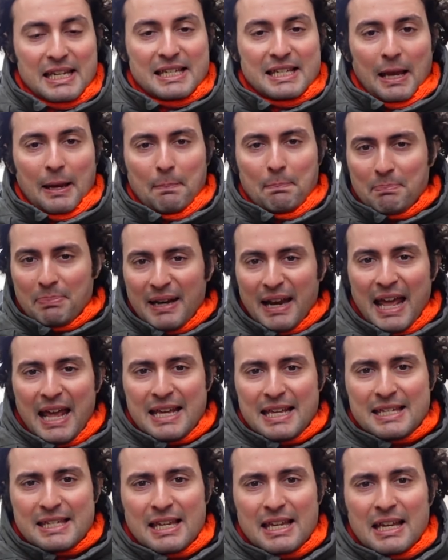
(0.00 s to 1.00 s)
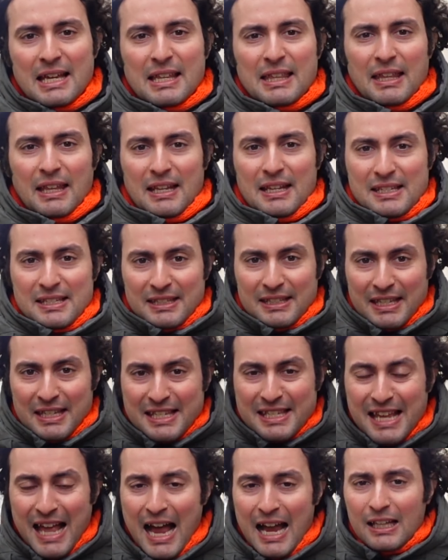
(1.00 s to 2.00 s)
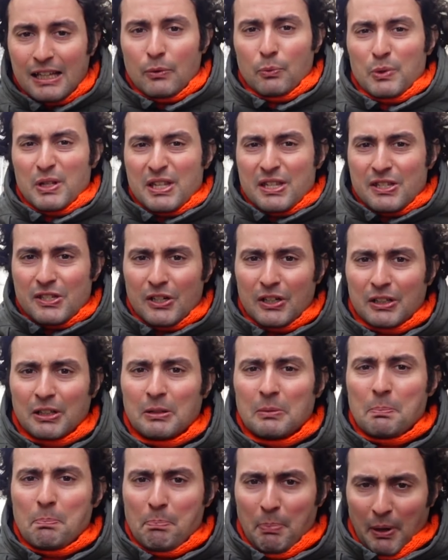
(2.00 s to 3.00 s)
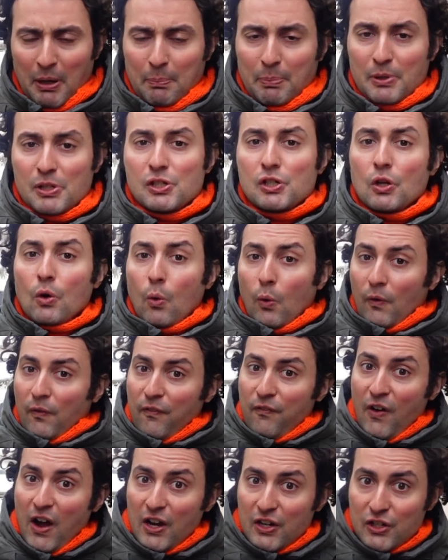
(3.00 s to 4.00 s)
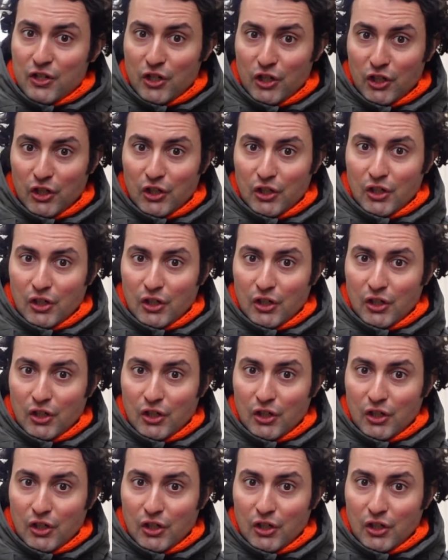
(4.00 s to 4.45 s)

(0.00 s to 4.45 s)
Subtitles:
is a place that is designed with certain purpose or function,